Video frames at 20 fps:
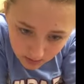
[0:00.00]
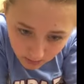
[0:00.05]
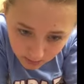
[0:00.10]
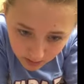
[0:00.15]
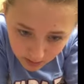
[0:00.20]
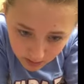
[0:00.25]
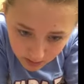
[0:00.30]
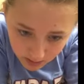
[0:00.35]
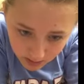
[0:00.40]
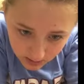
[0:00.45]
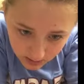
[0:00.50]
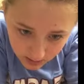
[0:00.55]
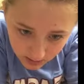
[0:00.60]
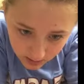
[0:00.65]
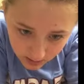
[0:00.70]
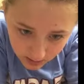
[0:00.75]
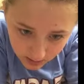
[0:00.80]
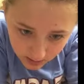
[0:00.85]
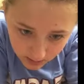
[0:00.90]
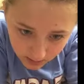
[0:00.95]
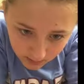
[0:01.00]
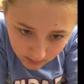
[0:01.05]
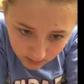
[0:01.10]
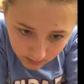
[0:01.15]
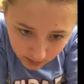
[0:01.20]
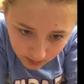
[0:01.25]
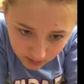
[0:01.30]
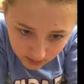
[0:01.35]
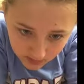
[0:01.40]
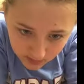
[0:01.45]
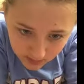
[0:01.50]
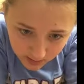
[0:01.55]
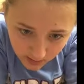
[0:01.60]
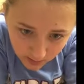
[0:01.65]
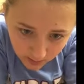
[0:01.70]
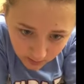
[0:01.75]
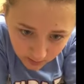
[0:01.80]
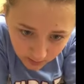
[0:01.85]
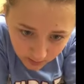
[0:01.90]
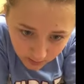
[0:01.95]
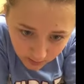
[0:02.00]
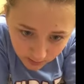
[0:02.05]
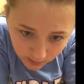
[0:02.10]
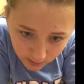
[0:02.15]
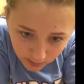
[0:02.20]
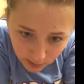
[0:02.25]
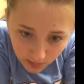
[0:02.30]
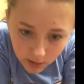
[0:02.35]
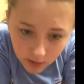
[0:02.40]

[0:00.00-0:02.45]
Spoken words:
We should have gotten up more stuff.